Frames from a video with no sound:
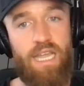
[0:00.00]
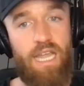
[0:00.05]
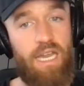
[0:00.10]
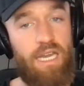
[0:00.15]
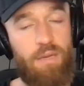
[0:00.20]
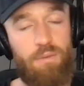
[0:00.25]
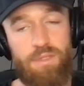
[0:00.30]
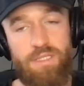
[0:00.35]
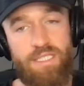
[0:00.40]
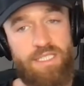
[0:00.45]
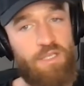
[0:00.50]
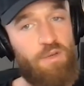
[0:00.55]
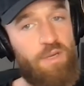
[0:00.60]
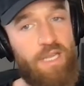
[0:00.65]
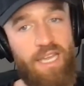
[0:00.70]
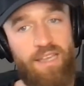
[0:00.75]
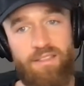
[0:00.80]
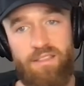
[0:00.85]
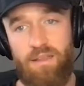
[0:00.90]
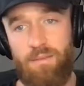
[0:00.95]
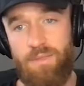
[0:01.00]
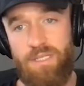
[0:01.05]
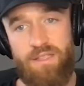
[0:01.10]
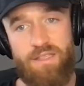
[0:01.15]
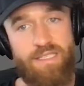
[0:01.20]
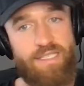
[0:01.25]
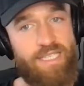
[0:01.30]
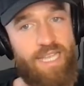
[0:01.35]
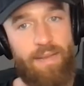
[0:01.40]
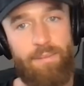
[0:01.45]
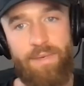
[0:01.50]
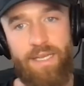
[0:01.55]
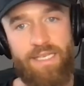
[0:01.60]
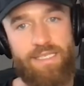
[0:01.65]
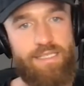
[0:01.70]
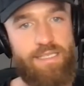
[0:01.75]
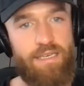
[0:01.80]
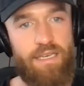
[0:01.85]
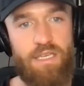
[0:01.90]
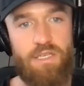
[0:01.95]
and it would still get them to the same
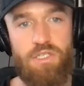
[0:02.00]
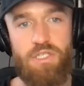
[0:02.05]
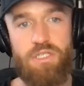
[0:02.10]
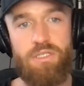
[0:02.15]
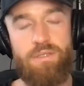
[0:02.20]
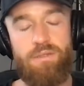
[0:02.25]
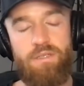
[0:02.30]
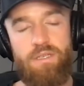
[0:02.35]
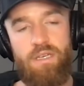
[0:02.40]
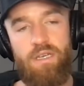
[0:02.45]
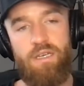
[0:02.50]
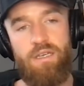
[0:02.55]
destination?